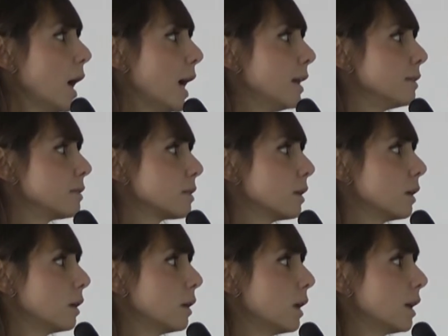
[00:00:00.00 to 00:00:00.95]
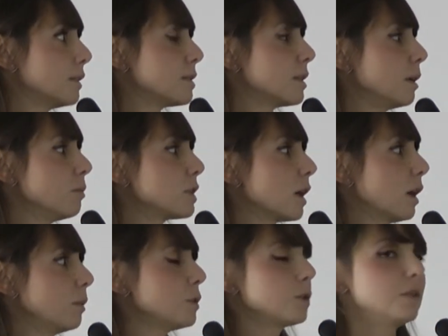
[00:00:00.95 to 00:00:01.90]
and at the same
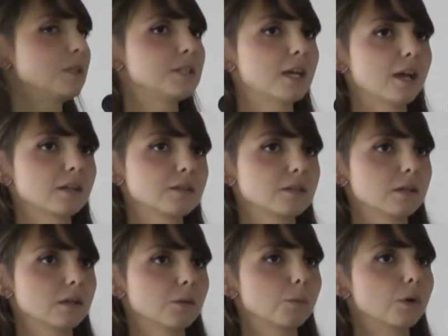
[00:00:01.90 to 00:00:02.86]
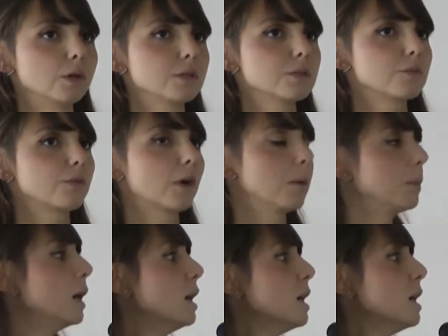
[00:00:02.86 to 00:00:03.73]
time to detect words from